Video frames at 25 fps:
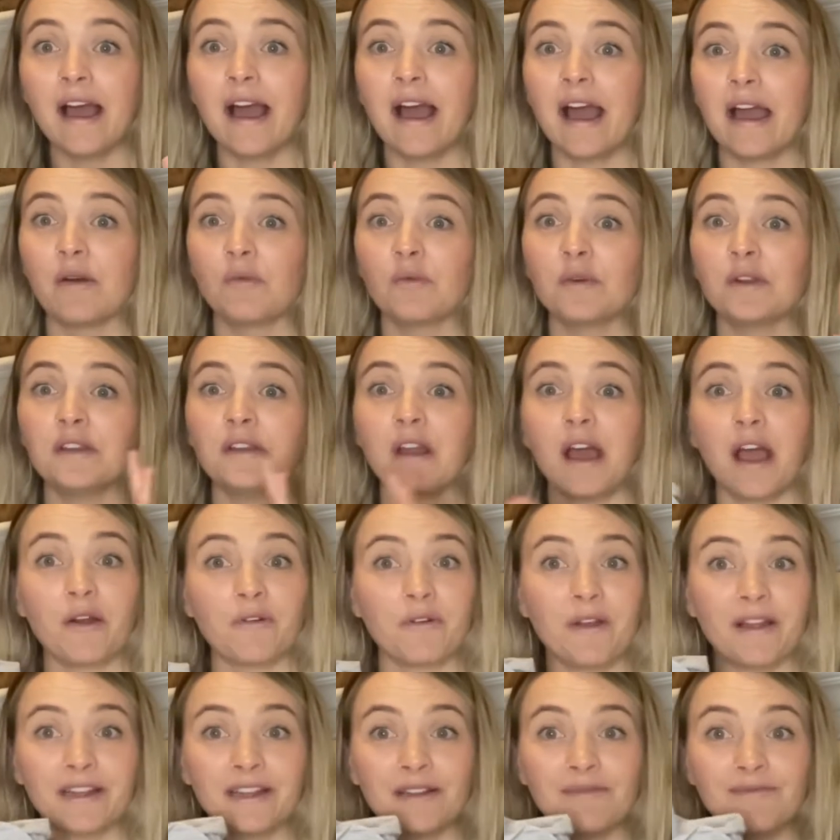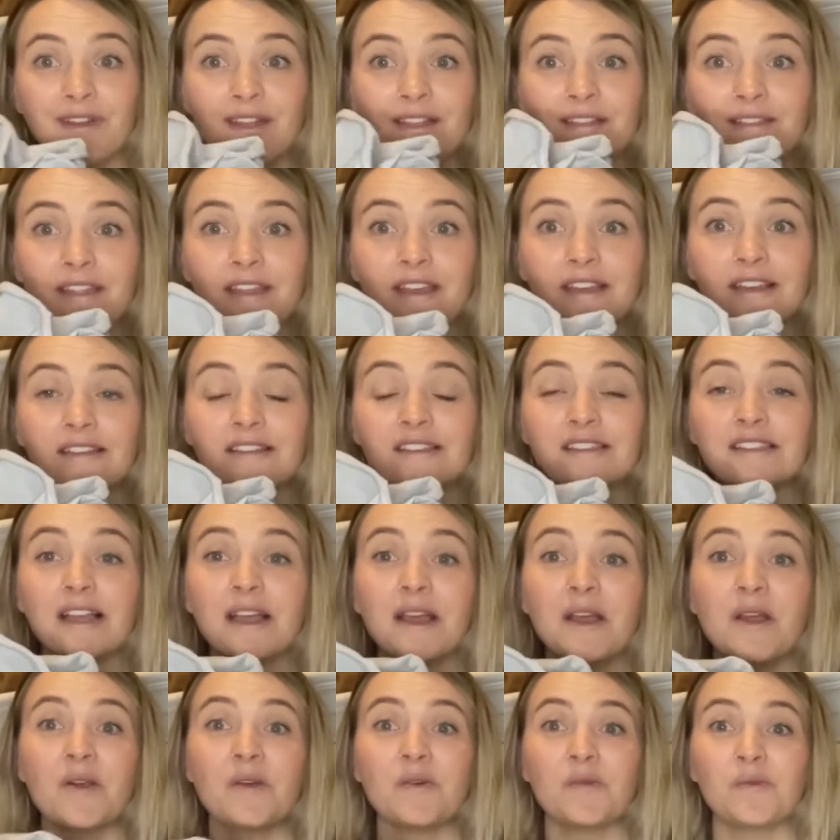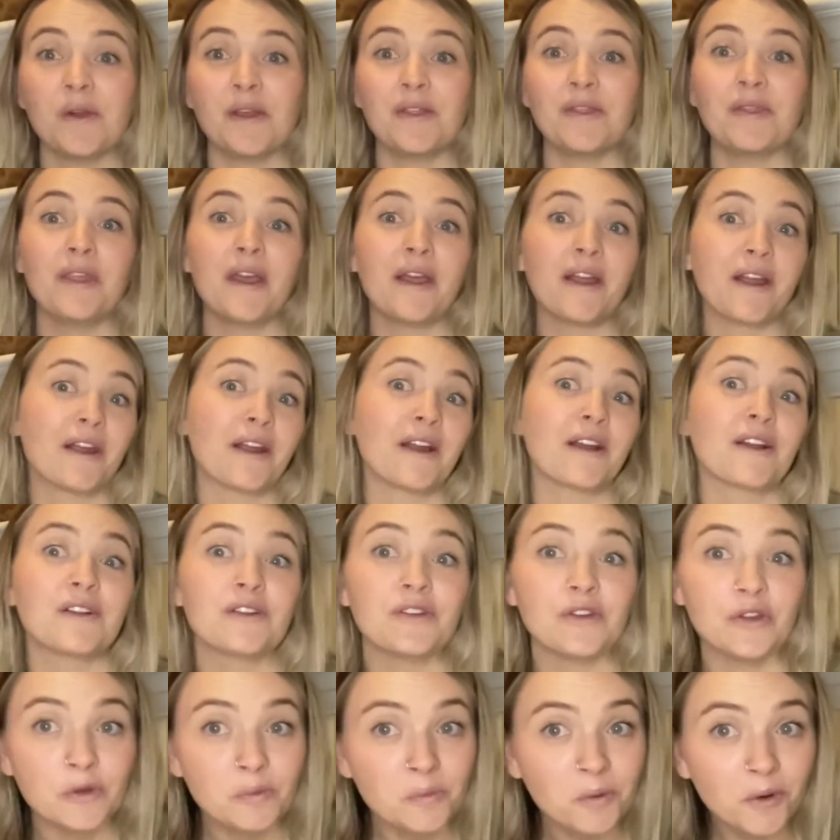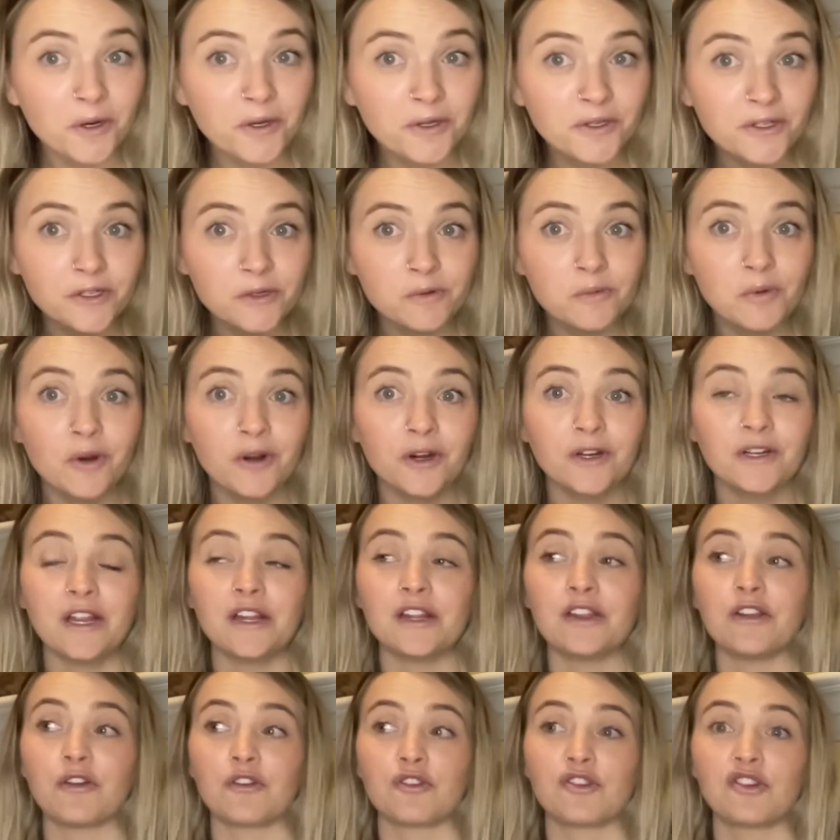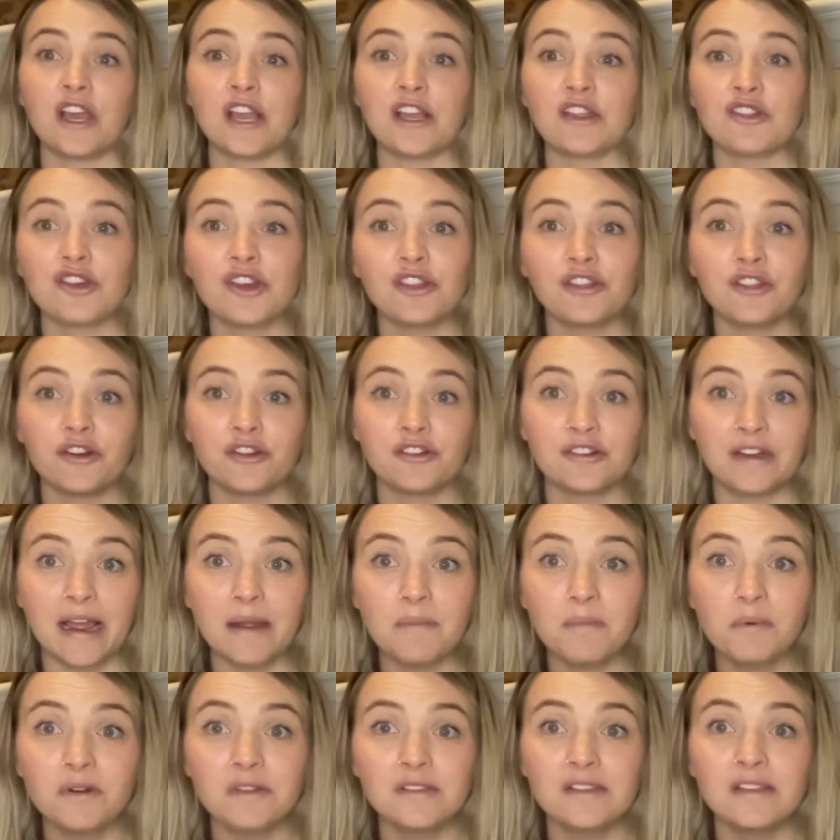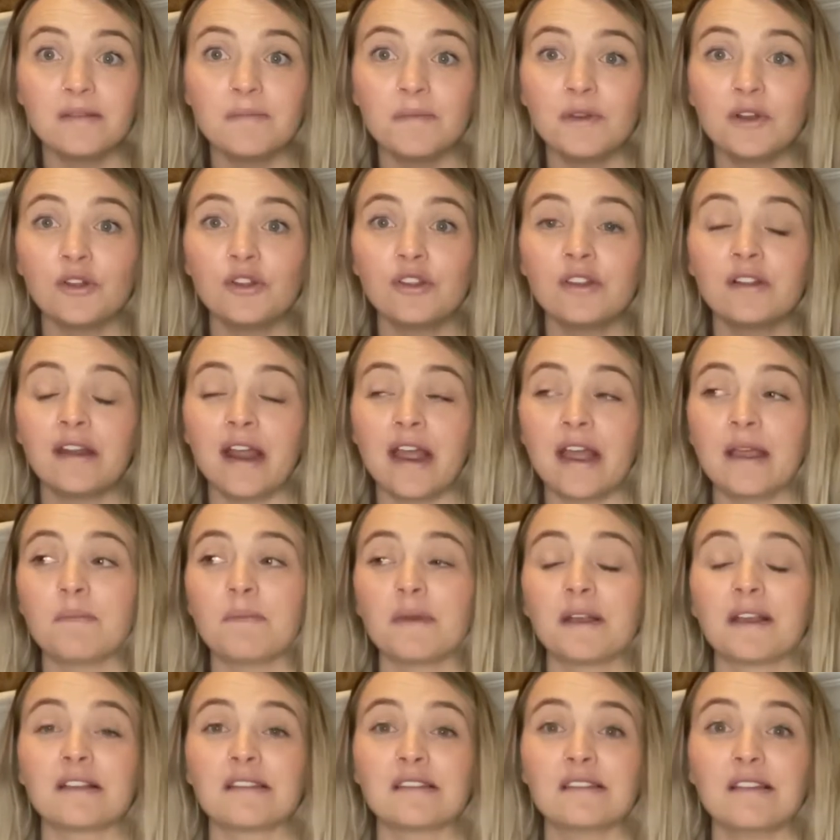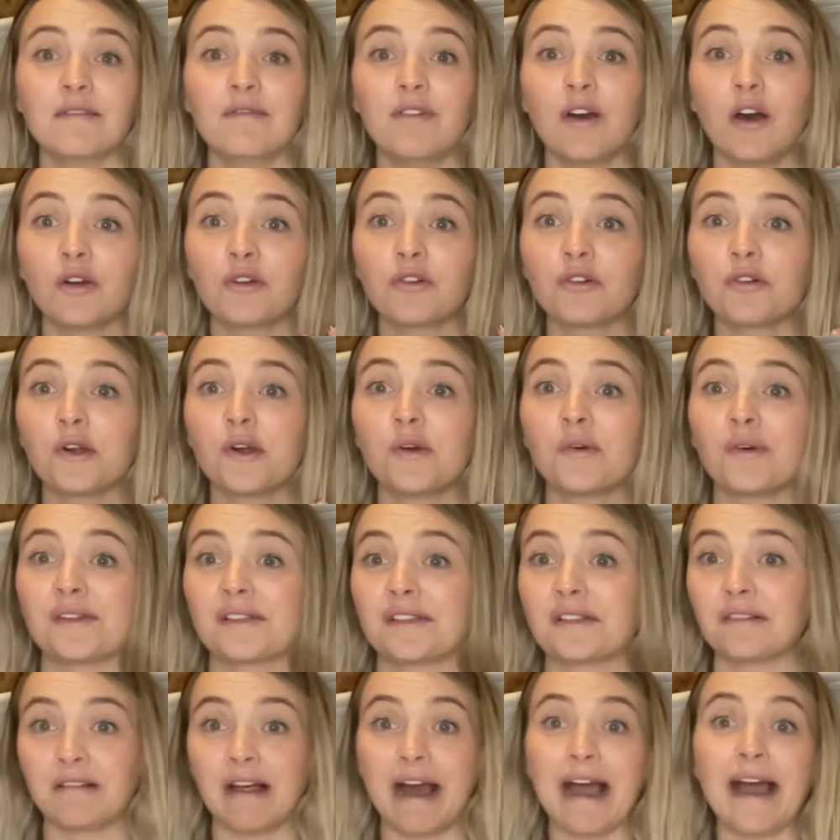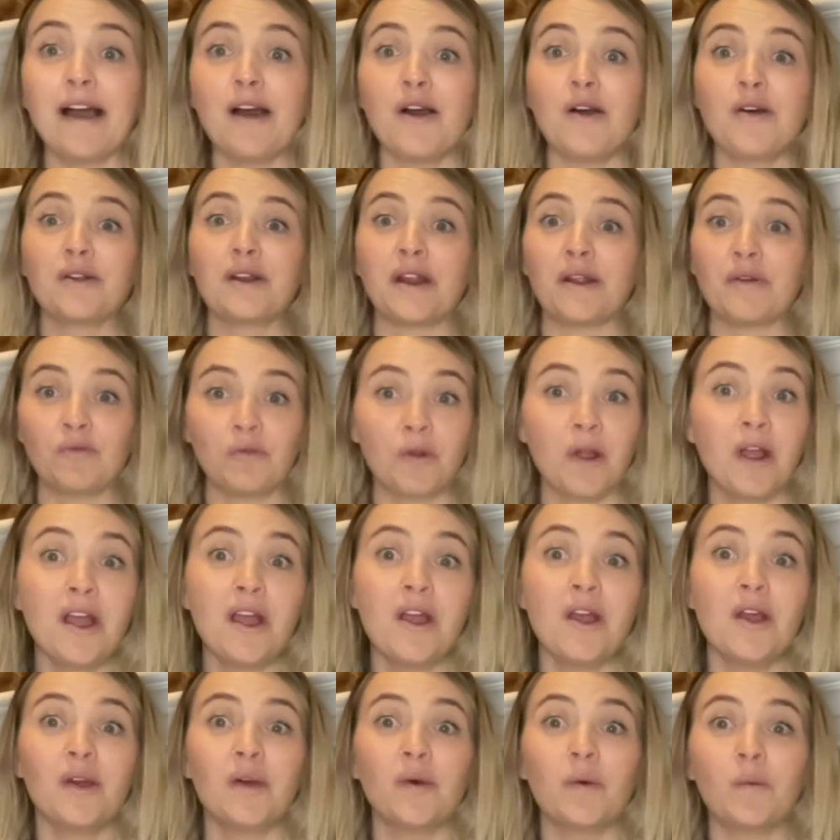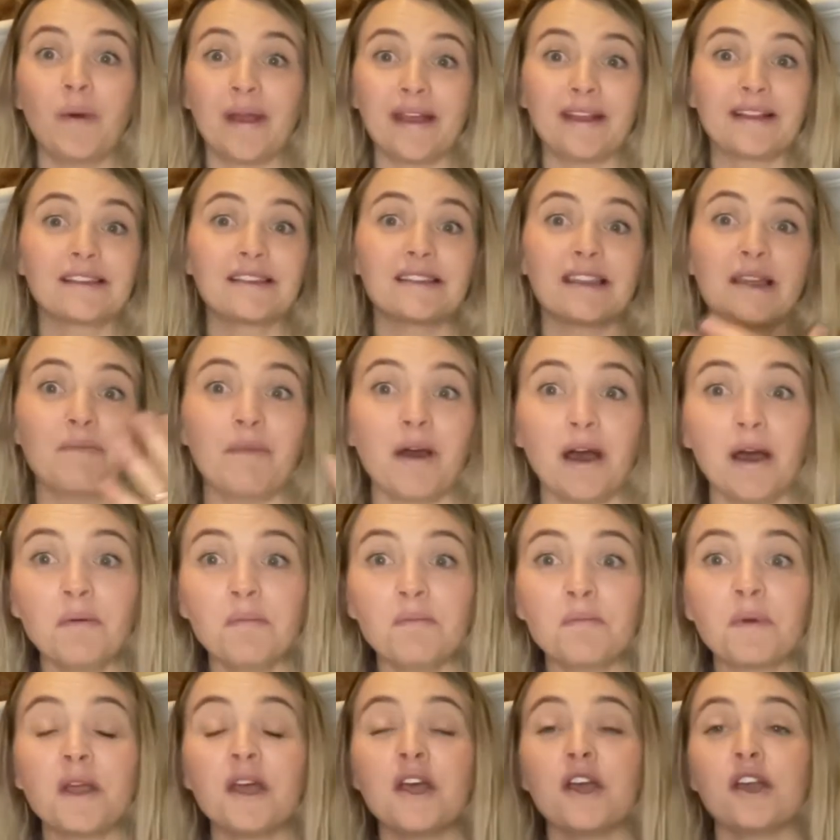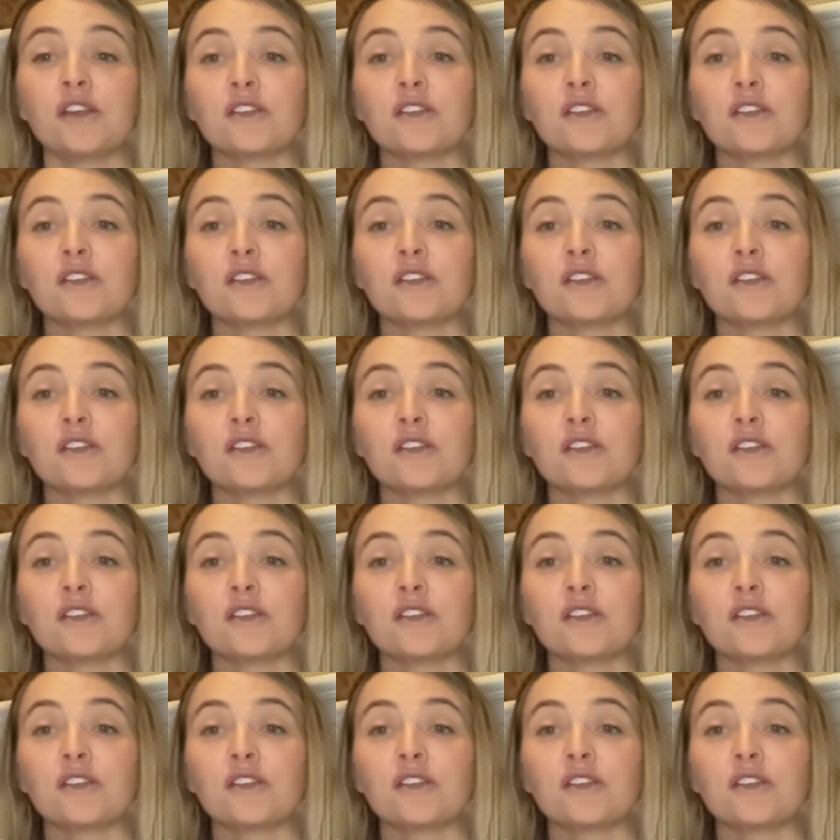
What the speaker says: I would not recommend this when they're newborn and you're changing their diapers in the middle of the night because the Velcro is loud and wakes them up.